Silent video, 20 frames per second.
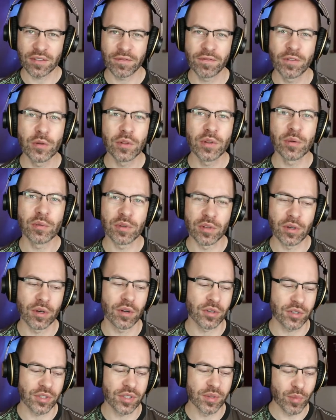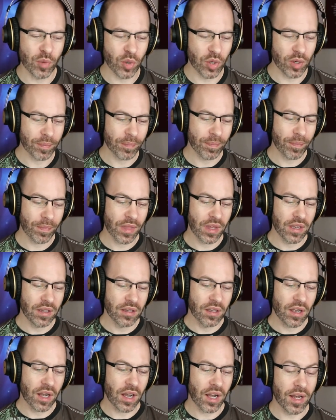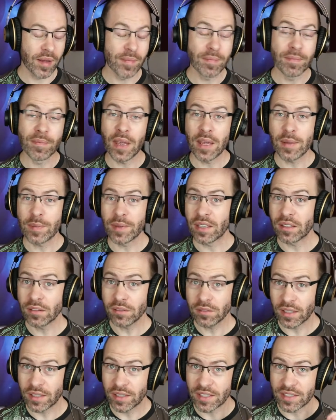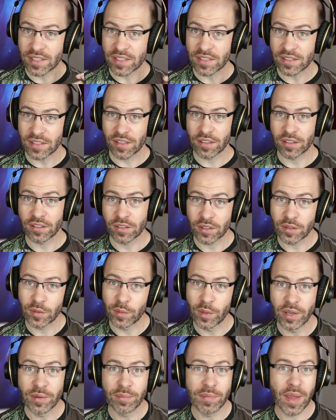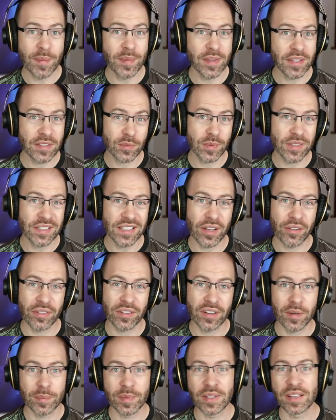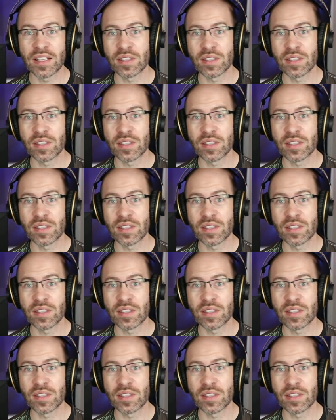food that would nourish you more. Maybe, and this is another one, maybe it's retail therapy.